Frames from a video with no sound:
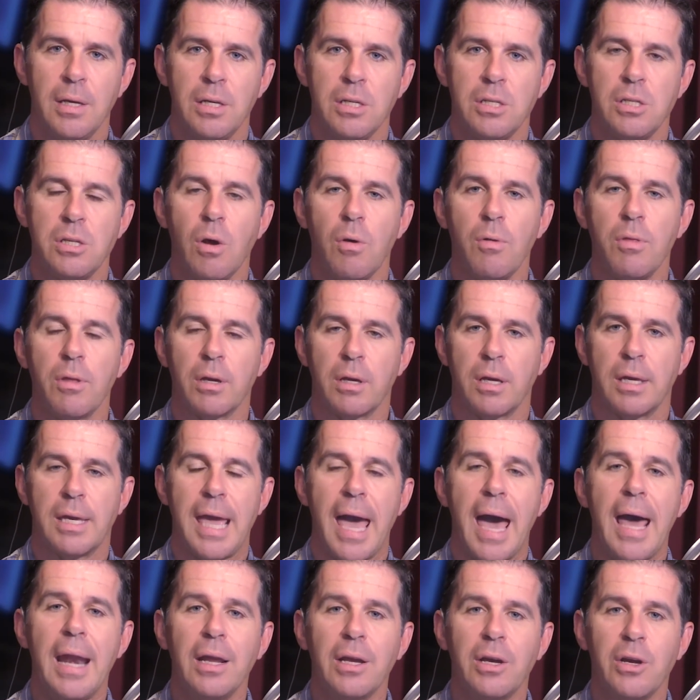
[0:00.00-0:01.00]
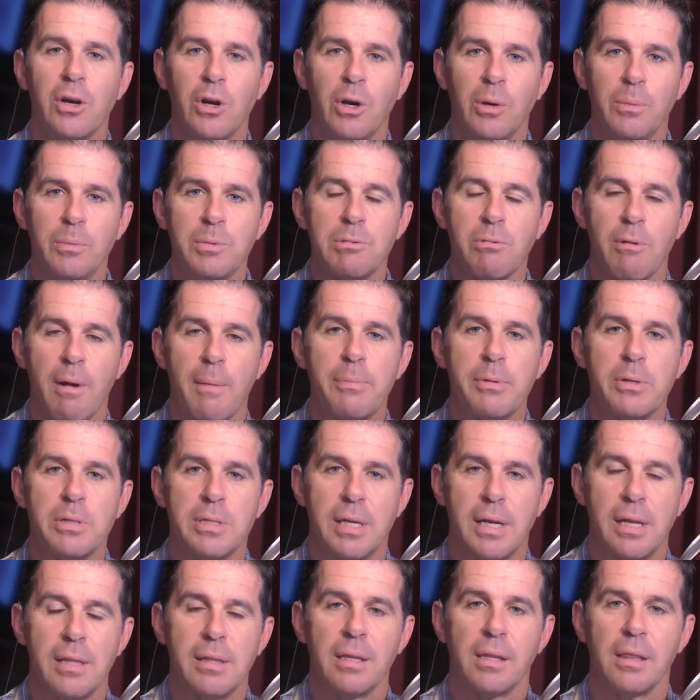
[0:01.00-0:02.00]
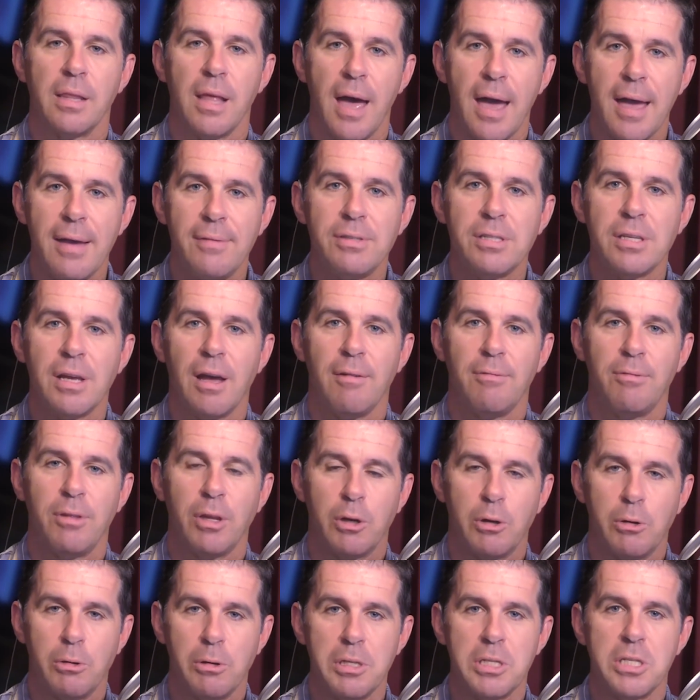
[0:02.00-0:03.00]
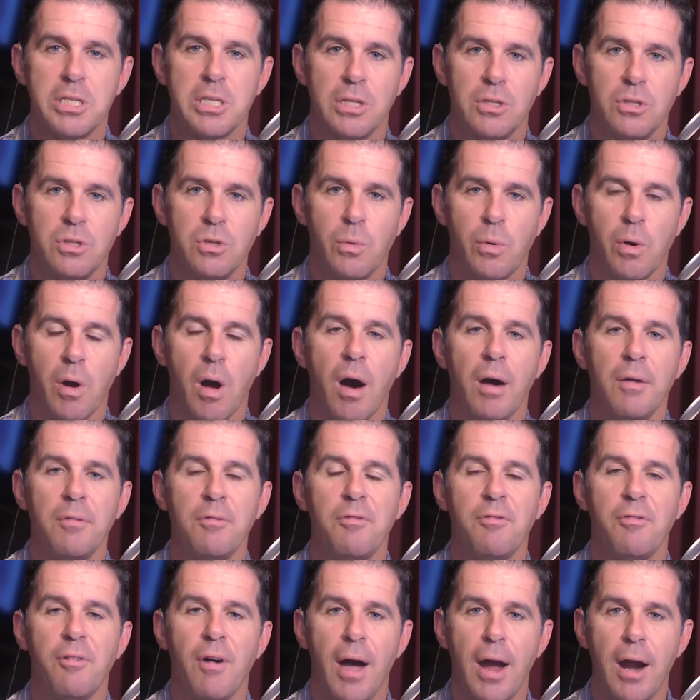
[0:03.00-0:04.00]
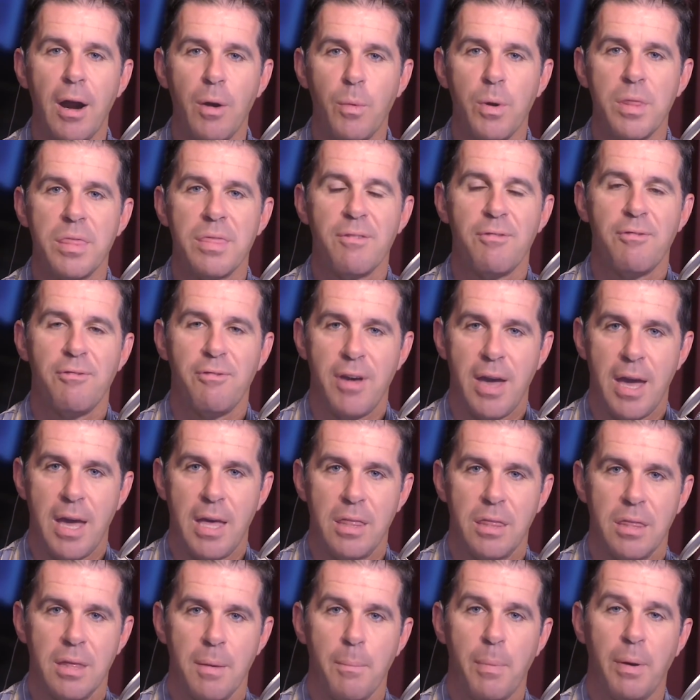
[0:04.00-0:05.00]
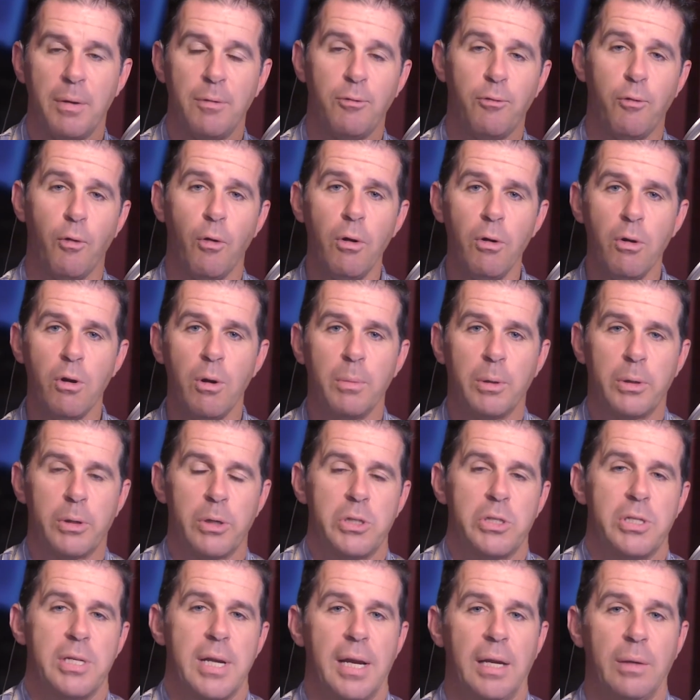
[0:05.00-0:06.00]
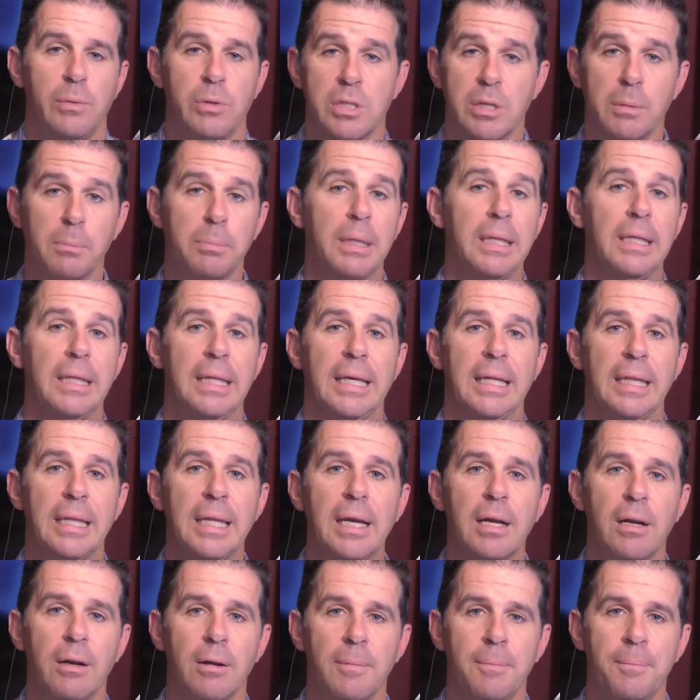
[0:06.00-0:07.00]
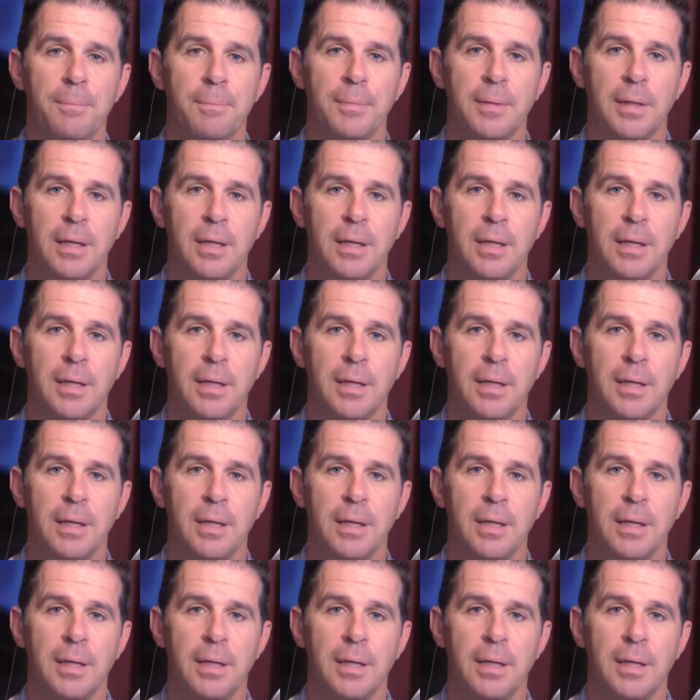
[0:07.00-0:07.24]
So the catacombs represented the lives of the Christians who were on fire with the faith, but for whom Christianity was completely illegal.